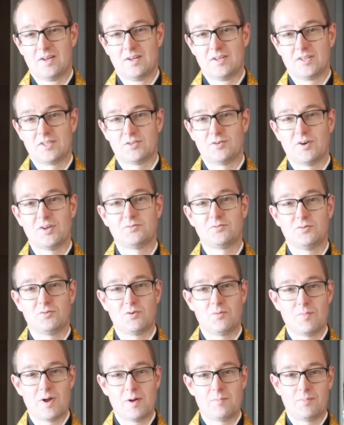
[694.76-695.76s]
So as we
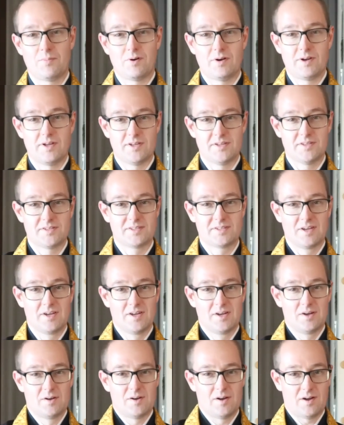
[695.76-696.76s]
remember his
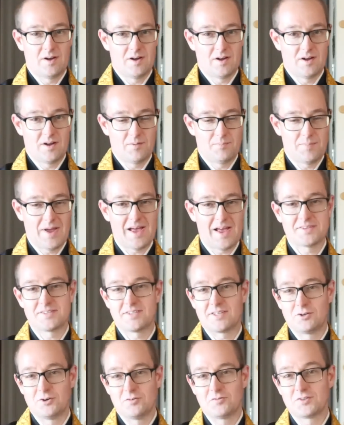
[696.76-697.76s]

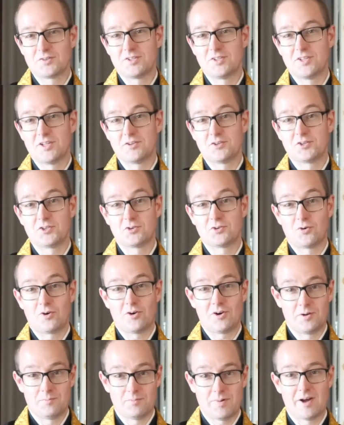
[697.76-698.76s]
passing over to the other
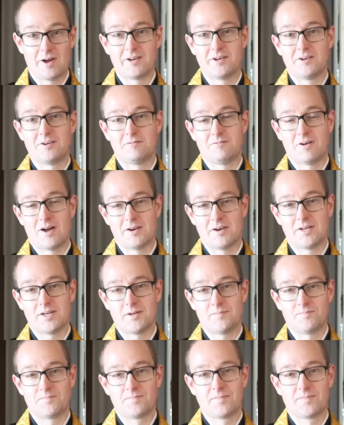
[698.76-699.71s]
shore in Parinirvana,